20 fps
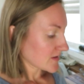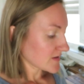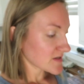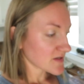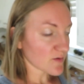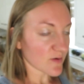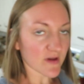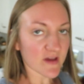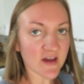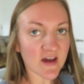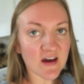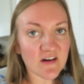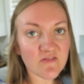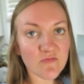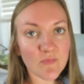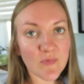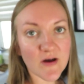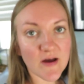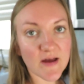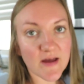So I have
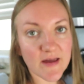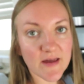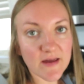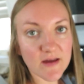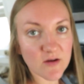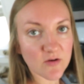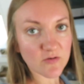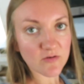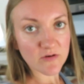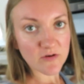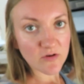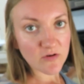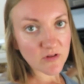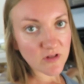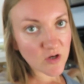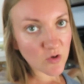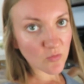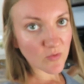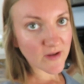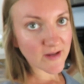my
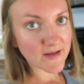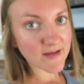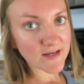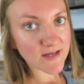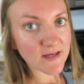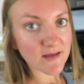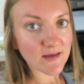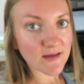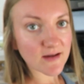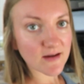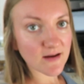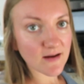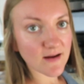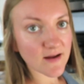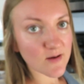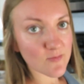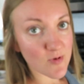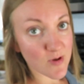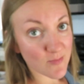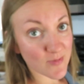granola waiting here
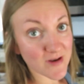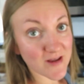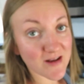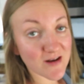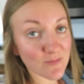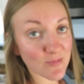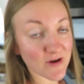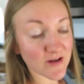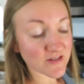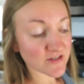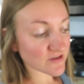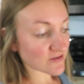and my banana bread,